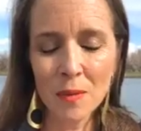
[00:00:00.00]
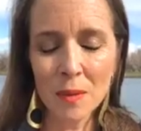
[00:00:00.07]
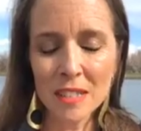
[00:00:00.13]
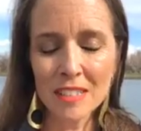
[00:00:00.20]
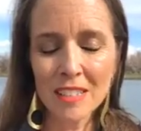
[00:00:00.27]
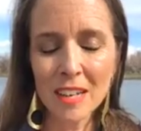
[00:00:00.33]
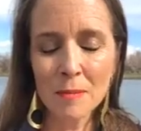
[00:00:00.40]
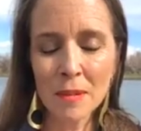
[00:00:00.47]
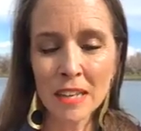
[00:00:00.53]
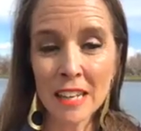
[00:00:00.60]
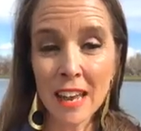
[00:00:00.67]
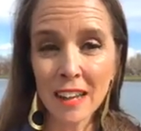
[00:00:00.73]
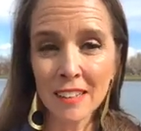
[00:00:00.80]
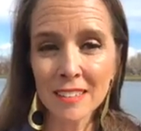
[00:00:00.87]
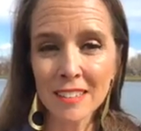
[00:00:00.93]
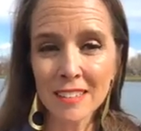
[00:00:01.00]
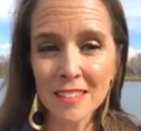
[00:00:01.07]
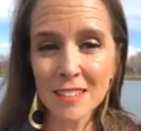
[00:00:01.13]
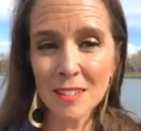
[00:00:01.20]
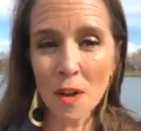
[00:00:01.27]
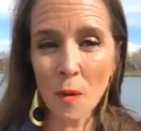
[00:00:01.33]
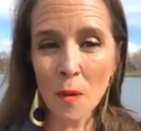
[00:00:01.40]
What's coming
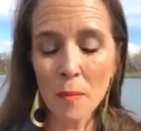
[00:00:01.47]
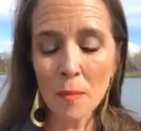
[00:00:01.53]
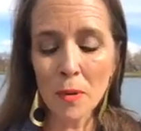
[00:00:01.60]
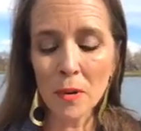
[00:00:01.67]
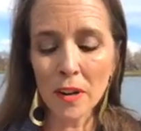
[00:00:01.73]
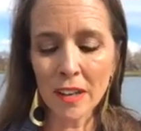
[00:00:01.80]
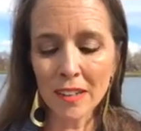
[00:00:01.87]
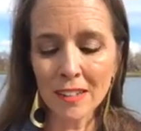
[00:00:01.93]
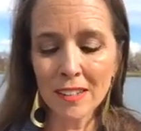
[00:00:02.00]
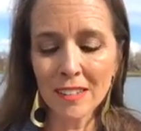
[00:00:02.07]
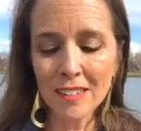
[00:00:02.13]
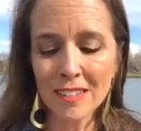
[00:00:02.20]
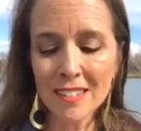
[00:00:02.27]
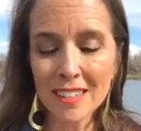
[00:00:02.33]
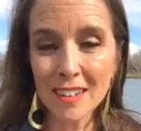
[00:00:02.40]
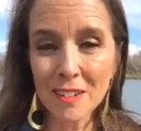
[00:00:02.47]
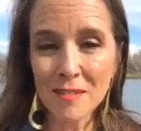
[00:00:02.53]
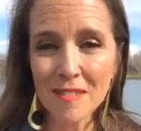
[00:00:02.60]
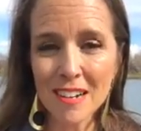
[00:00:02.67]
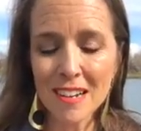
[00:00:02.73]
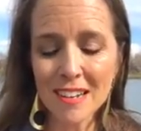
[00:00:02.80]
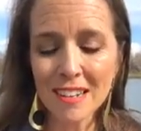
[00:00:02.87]
next is so important, dear
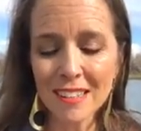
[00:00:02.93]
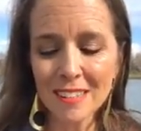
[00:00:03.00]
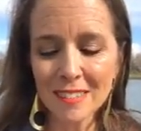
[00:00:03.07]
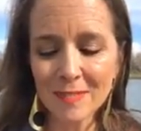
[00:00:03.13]
one.